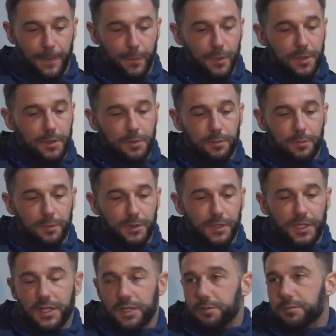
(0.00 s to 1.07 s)
We we
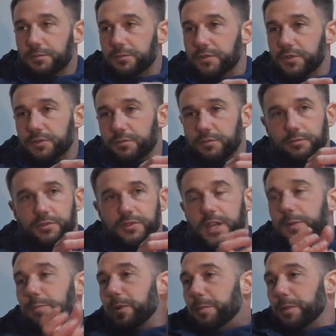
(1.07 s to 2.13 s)
didn't
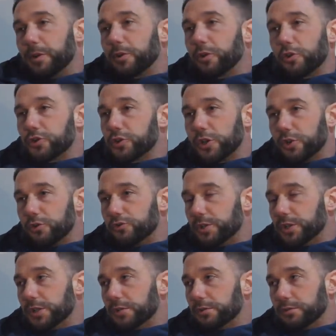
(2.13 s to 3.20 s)
send people across the
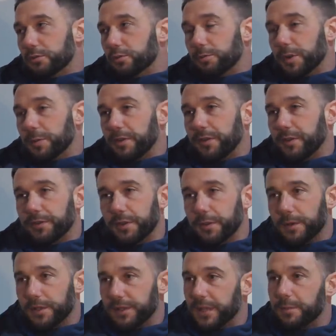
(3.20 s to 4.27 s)
country to go make me fifty
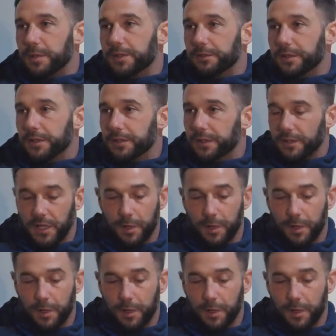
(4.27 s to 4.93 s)
quid. I believe in it.